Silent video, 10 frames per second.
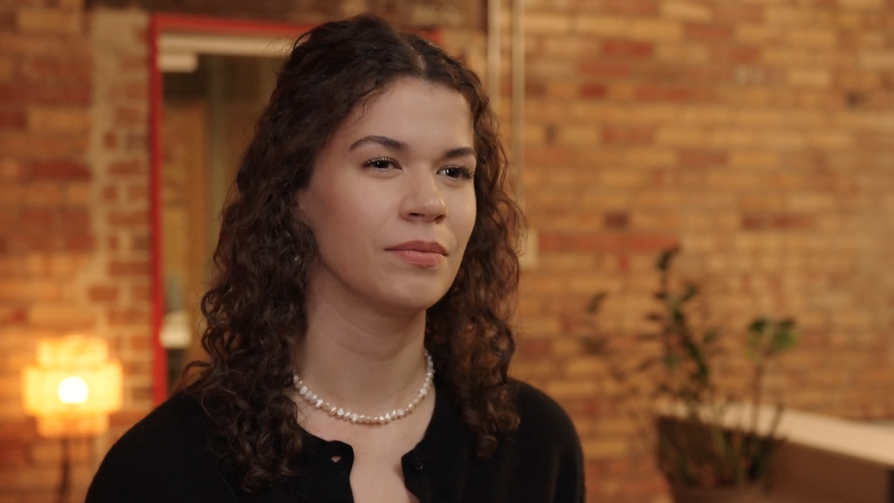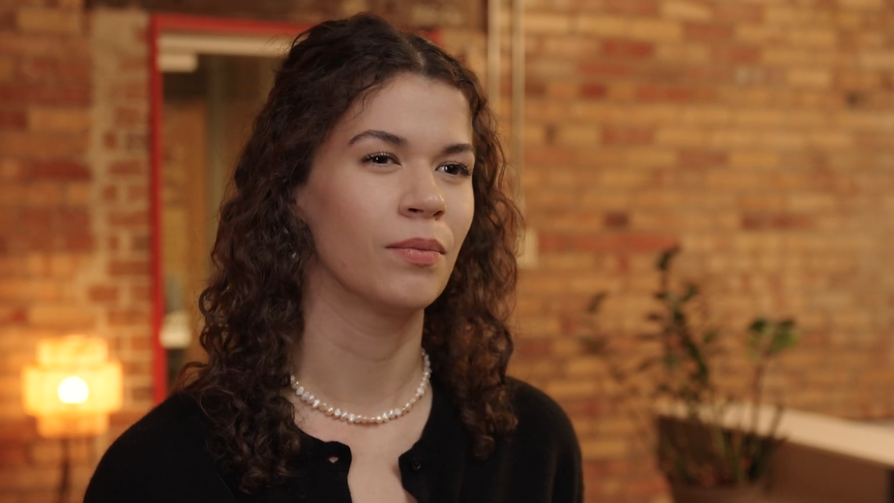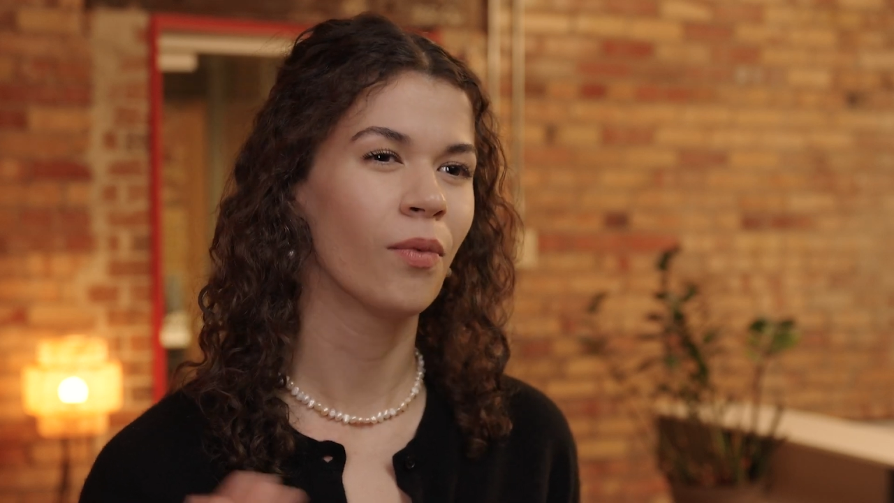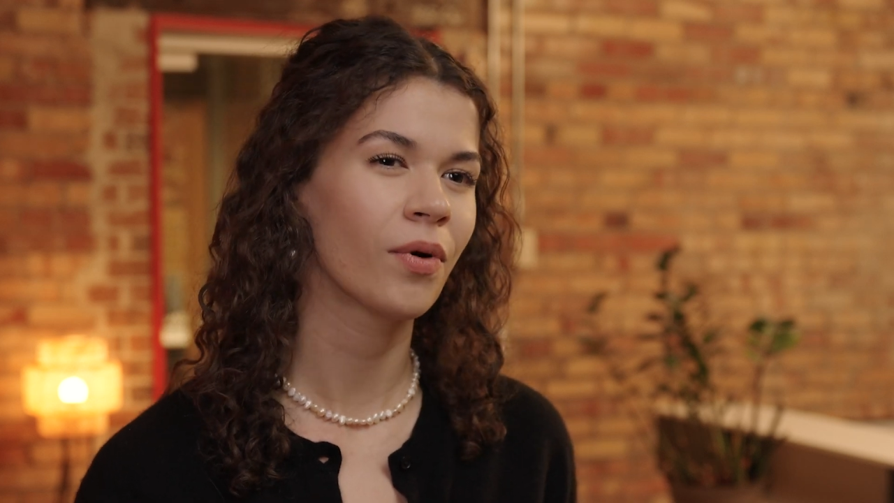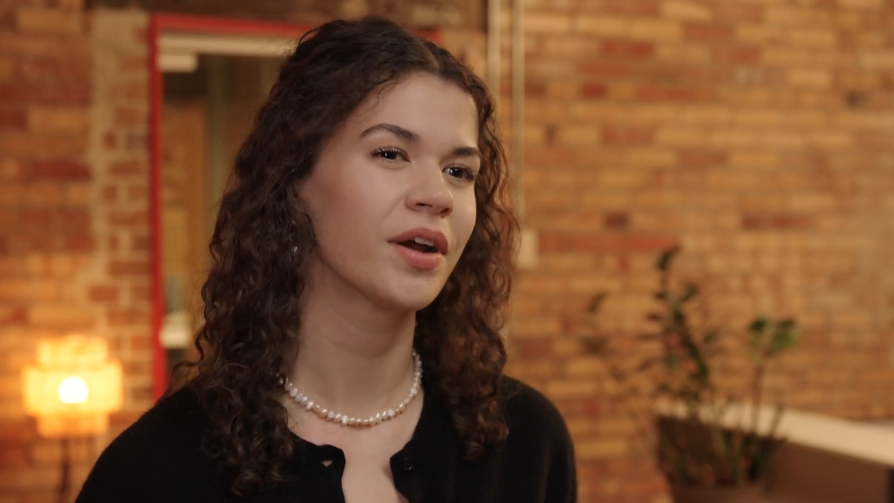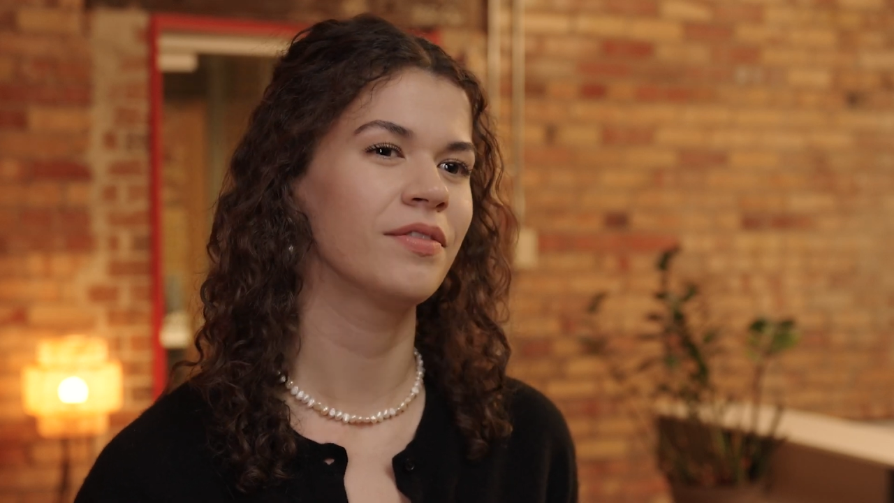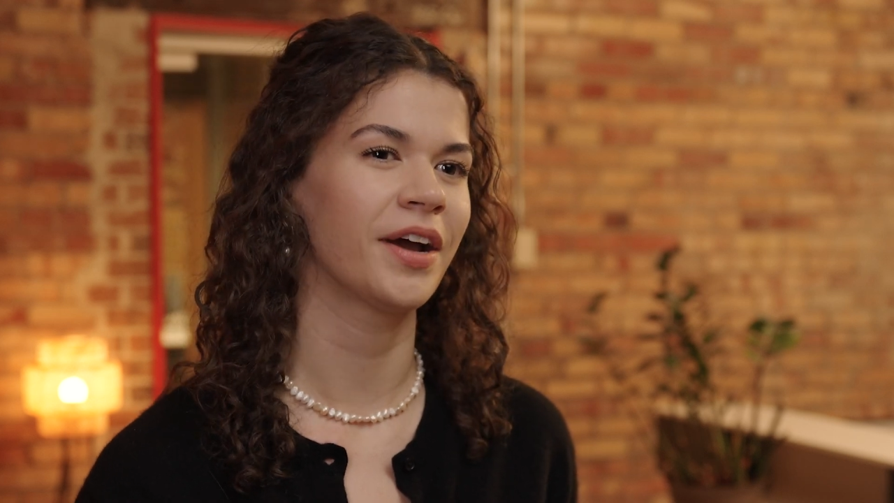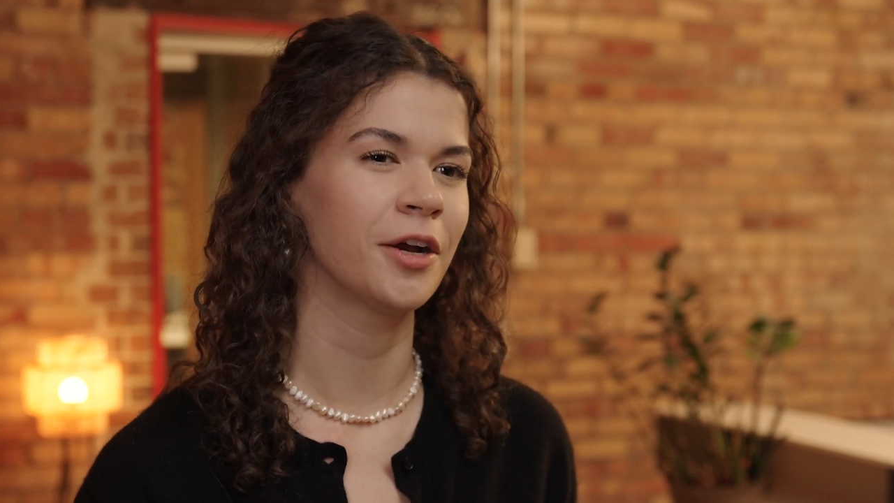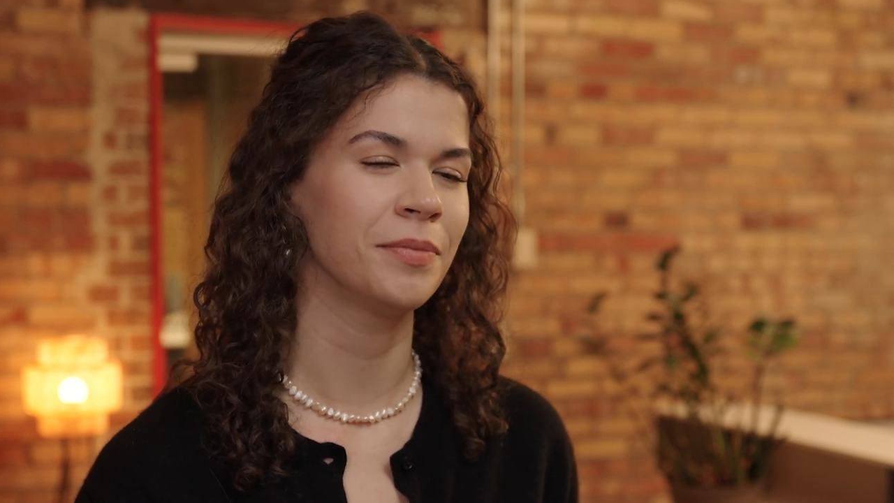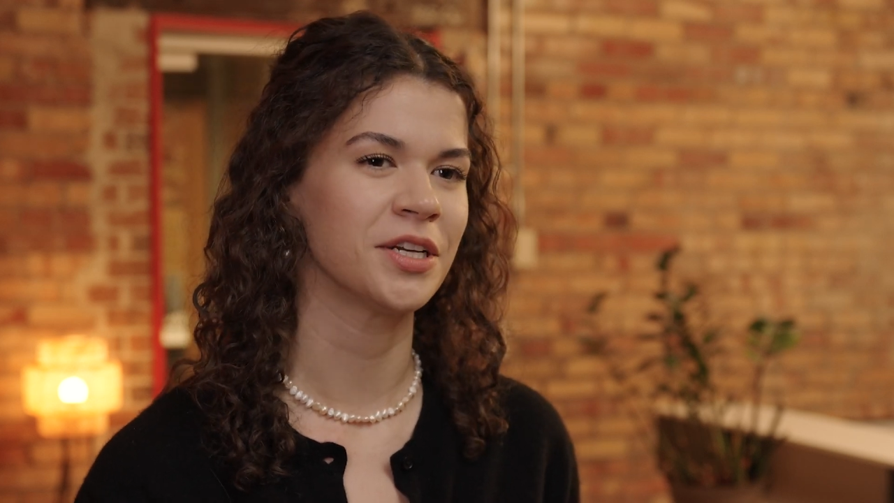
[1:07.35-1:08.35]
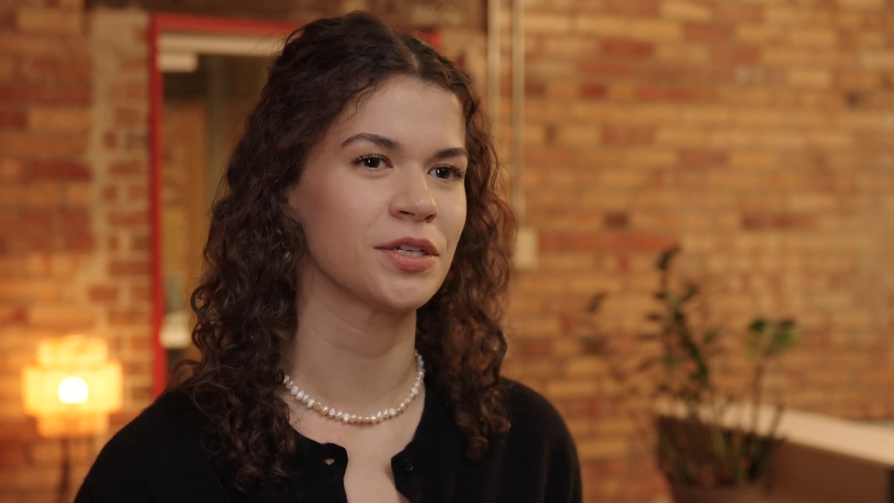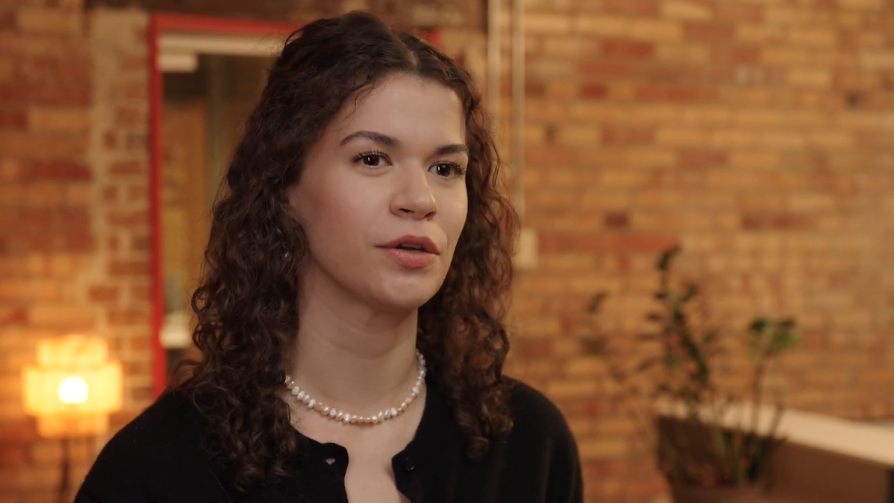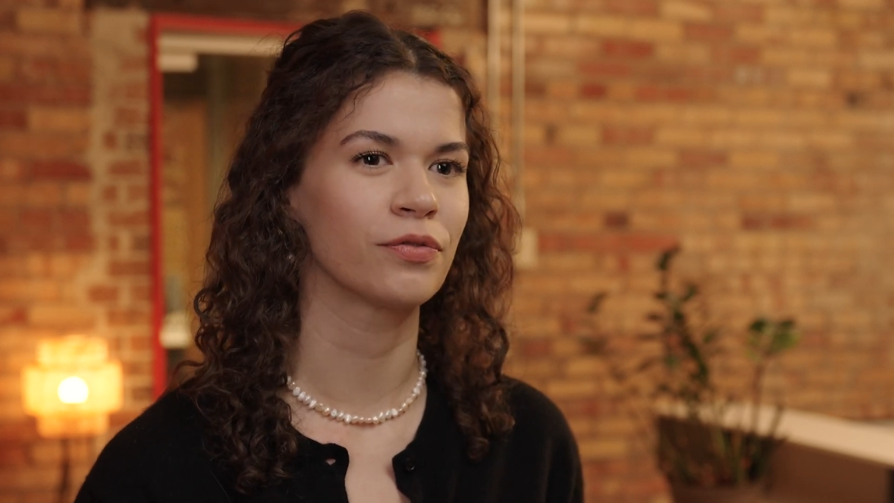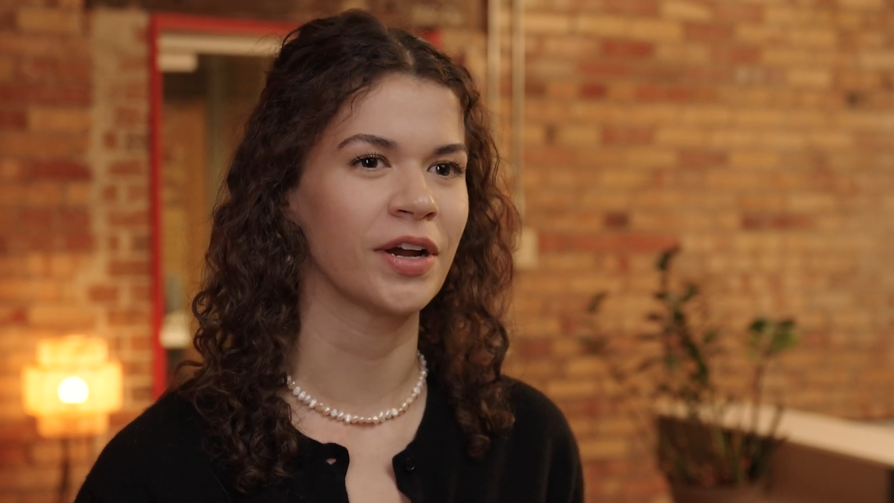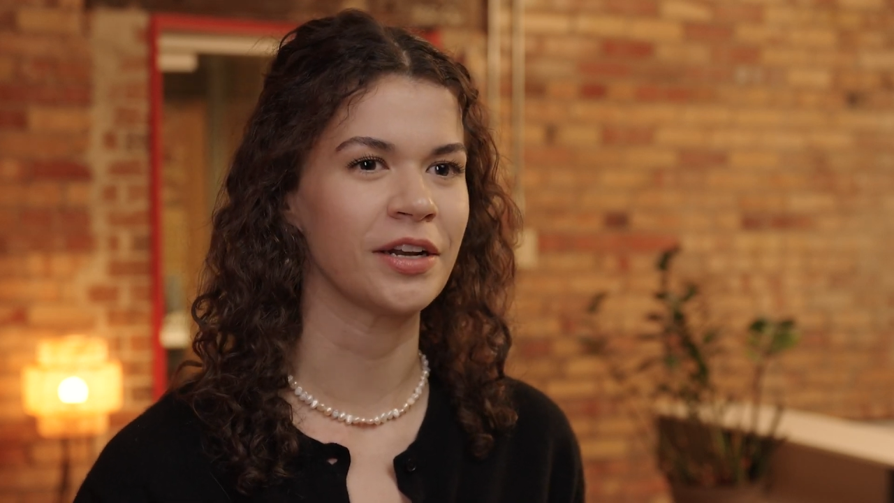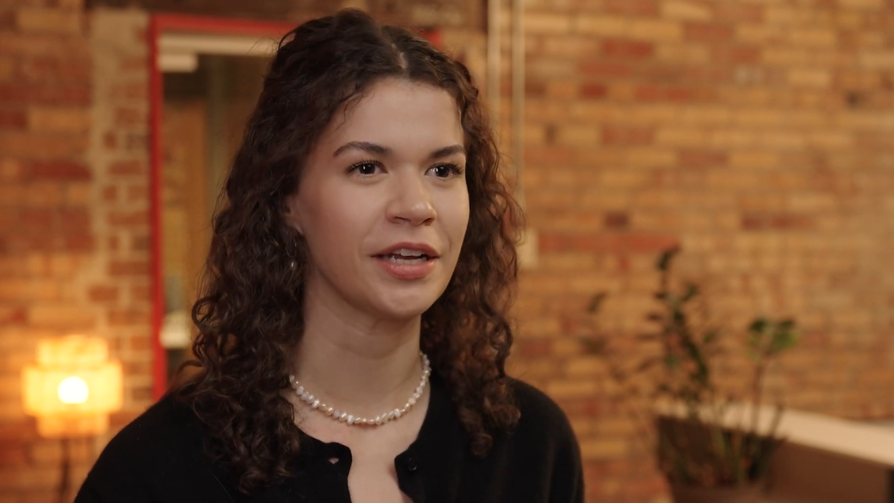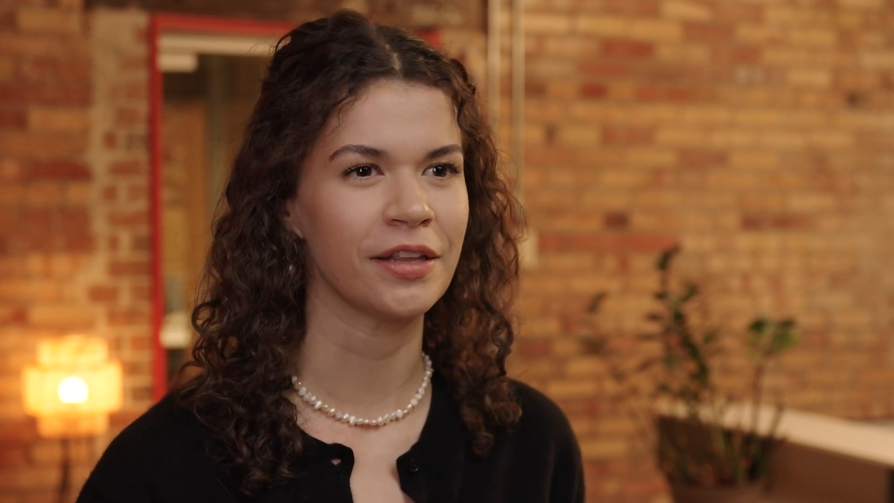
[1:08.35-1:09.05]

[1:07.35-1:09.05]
more environmentally friendly